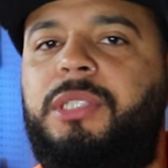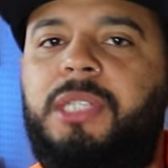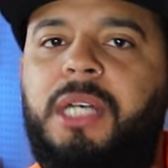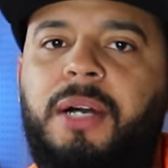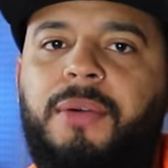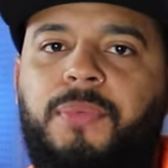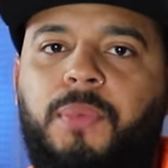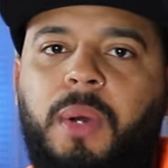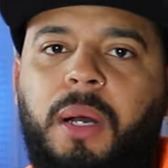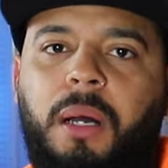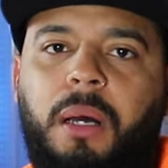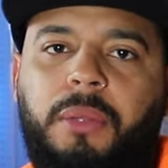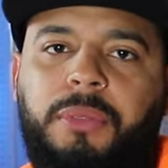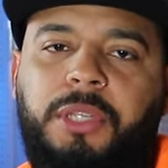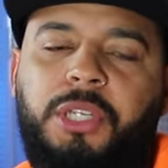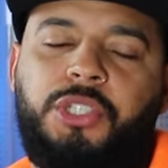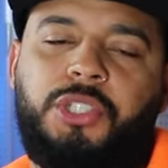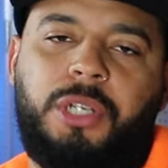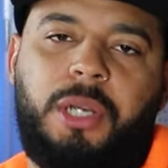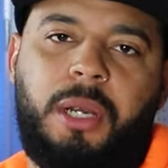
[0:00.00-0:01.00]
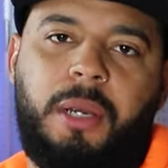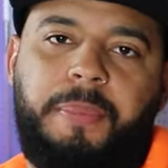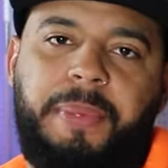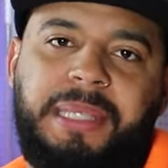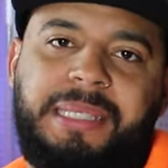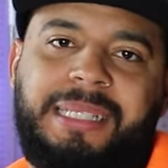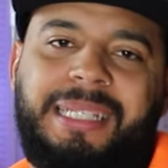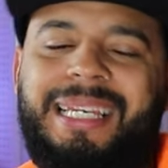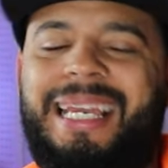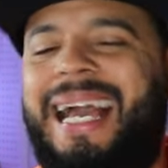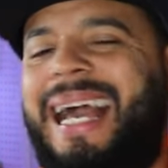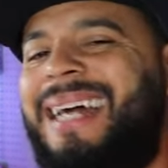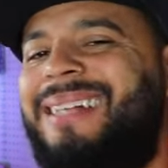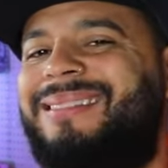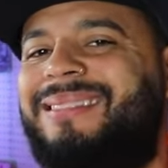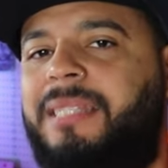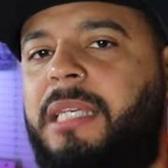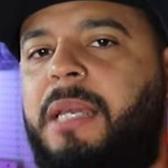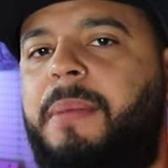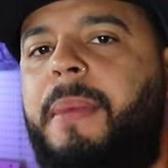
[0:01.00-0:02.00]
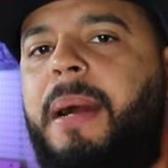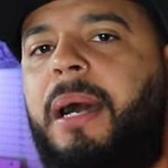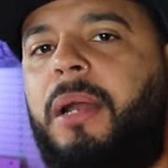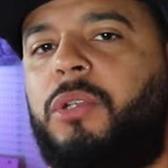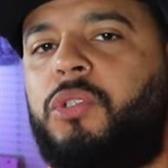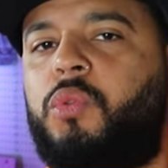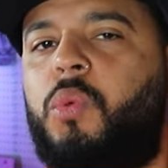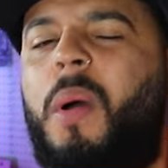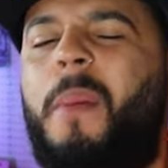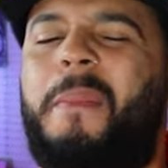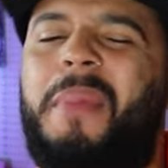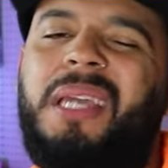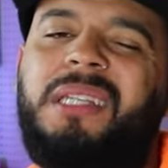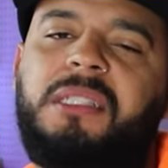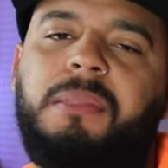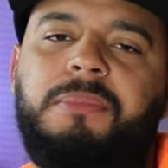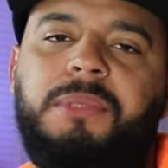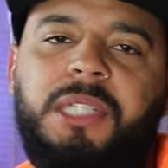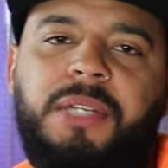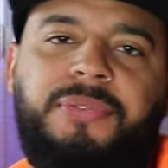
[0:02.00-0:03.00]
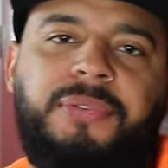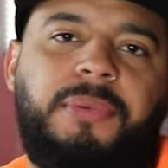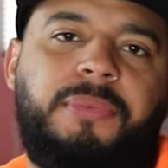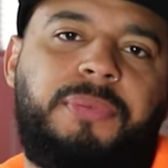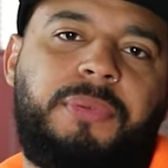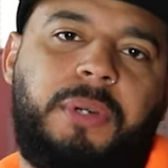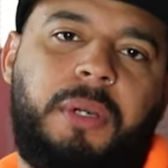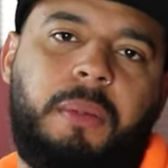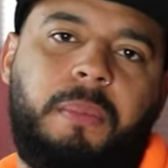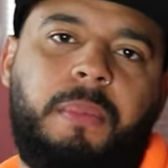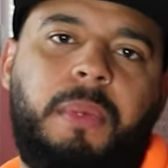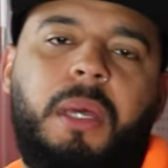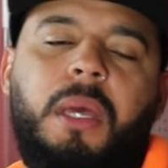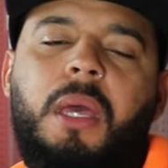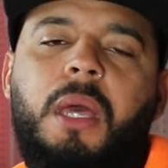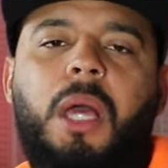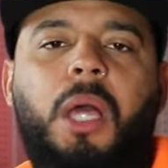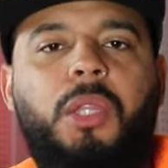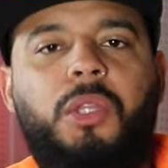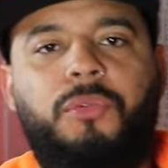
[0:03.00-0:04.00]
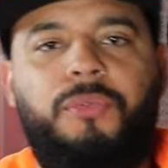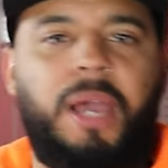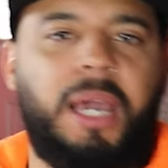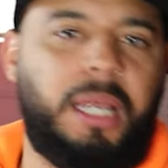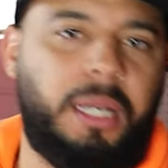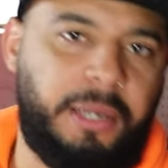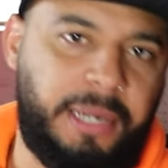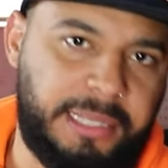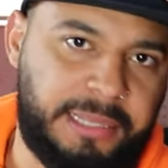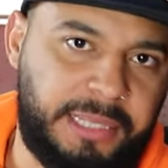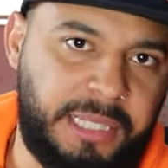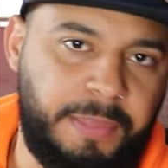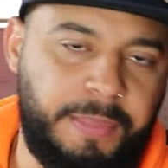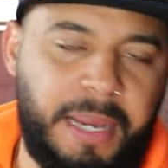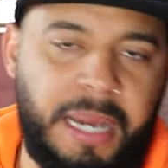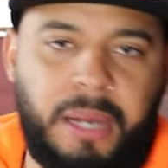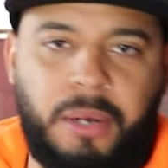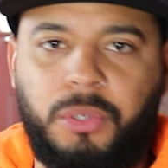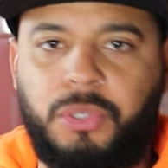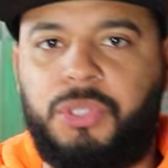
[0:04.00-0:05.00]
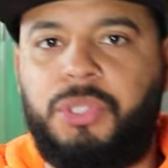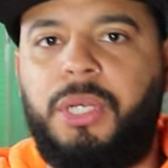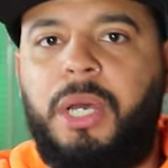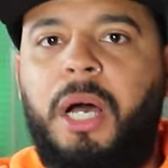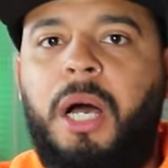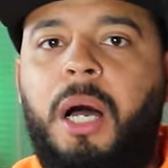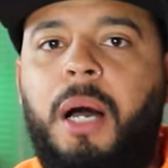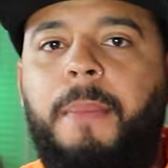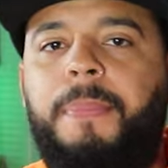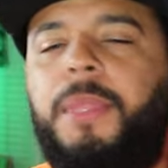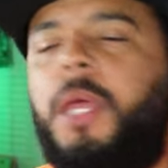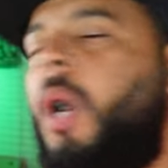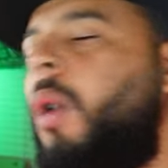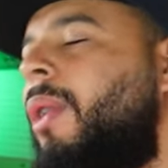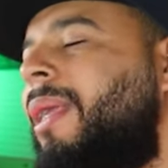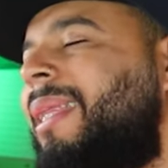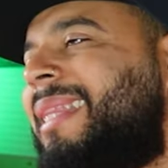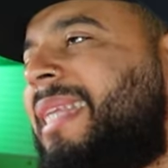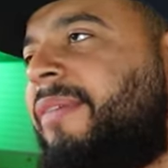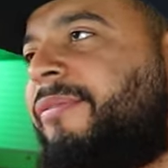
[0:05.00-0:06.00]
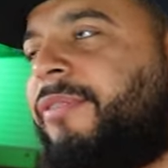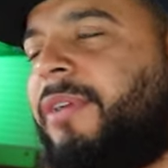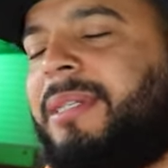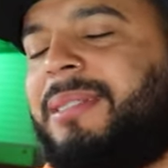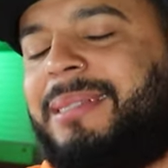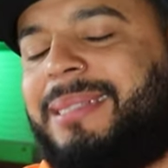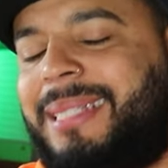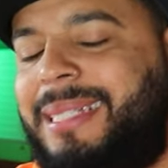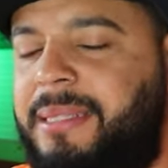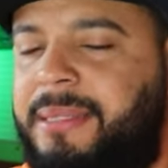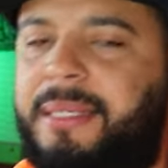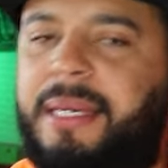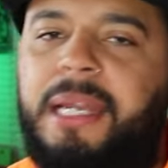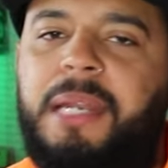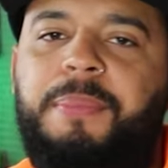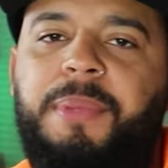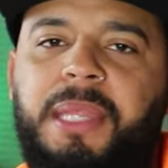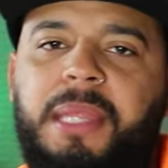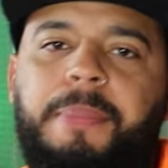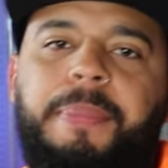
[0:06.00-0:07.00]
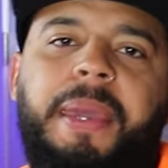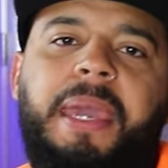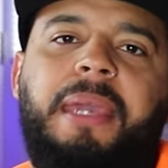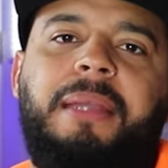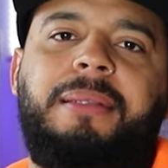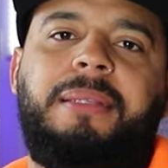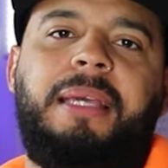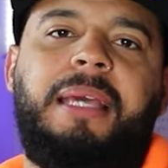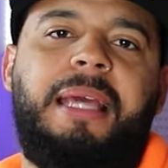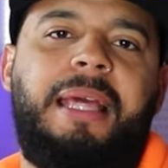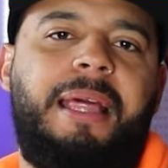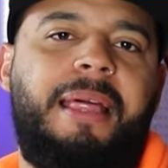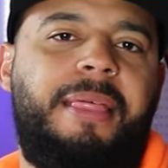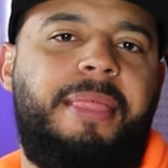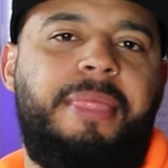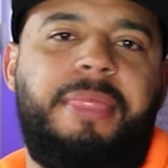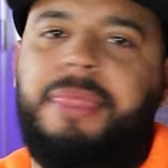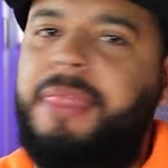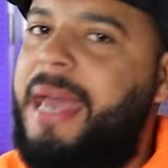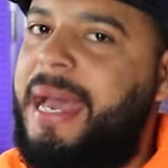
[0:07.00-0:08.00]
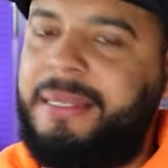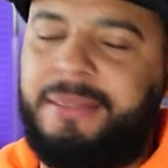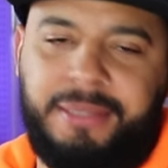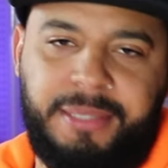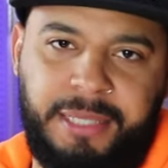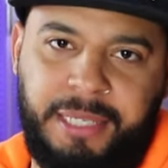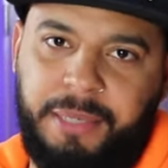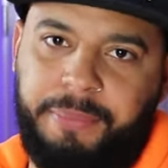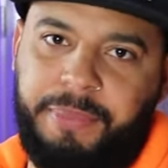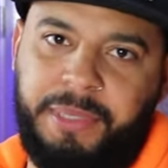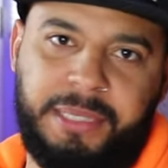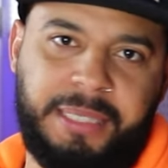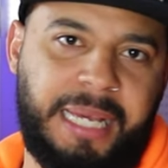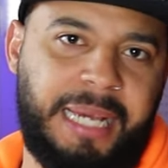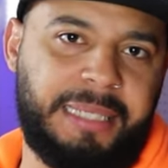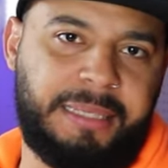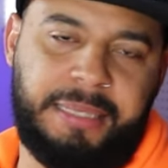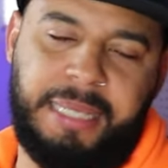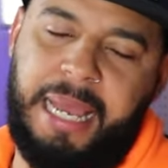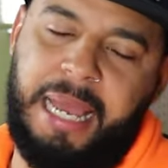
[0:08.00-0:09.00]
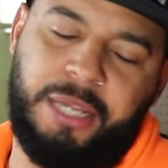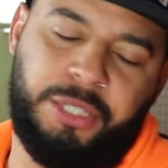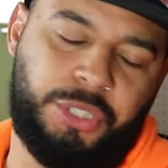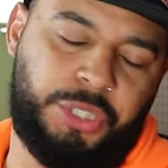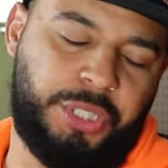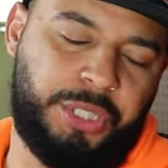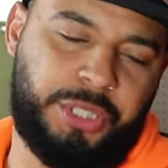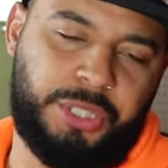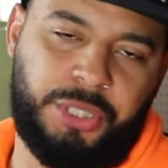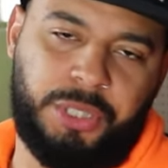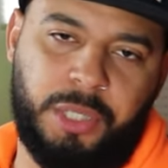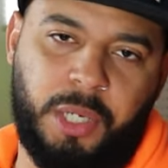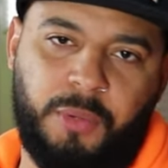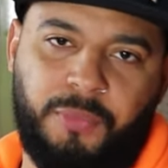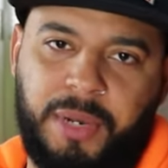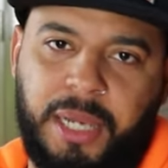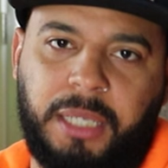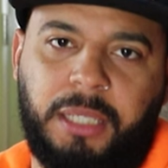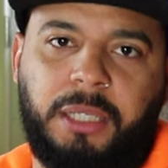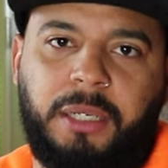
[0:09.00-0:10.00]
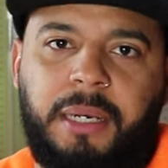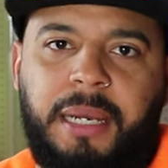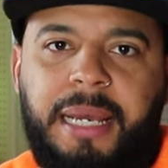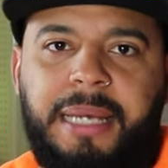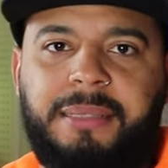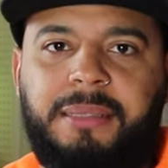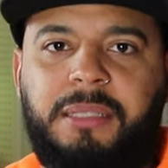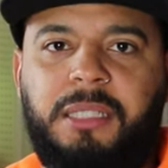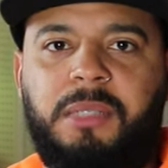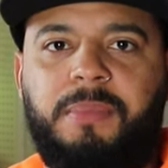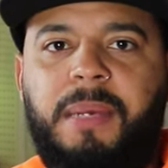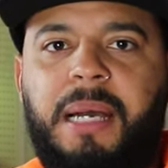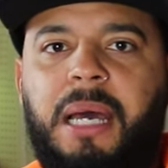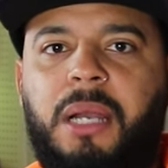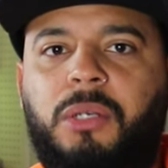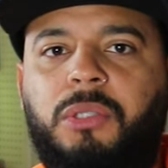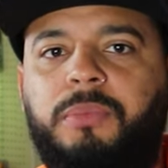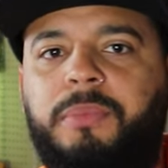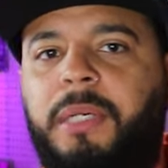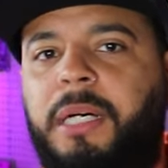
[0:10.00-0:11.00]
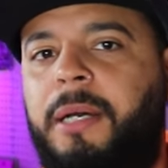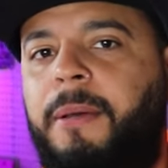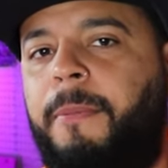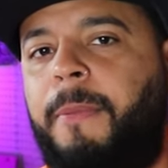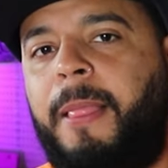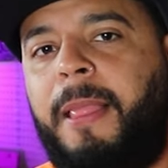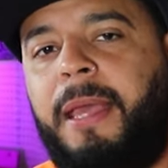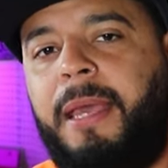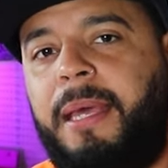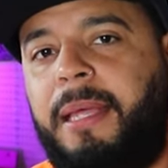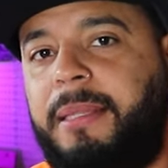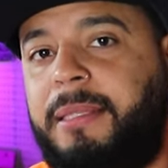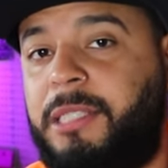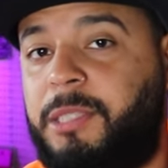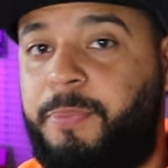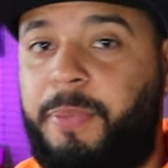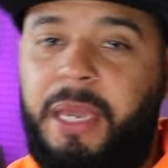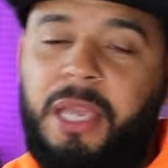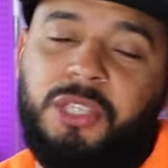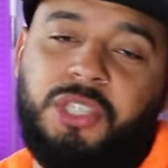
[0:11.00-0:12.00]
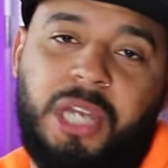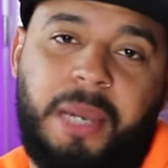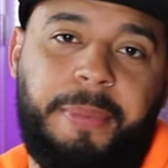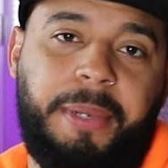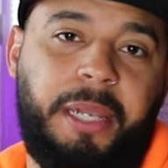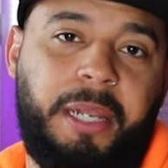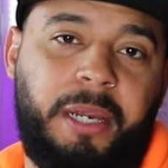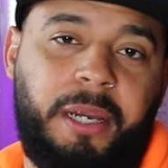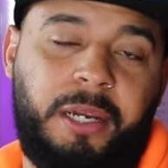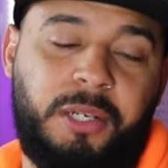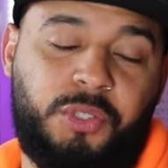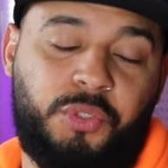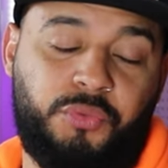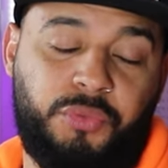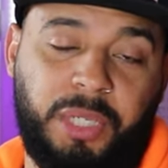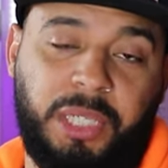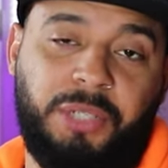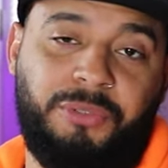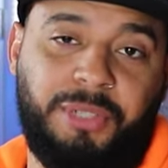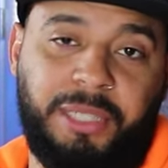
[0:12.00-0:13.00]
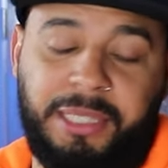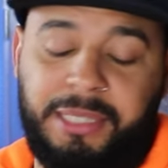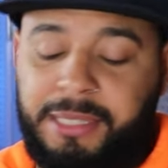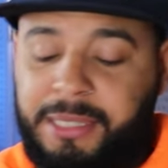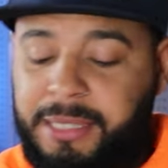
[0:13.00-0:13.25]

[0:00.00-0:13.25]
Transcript: yourself, well, these are basically ST models. What makes them different from the regular ST models? Um, the only difference is gonna be the paint. That's it. Besides that, it's just a regular ST model, but this paint job here is really, really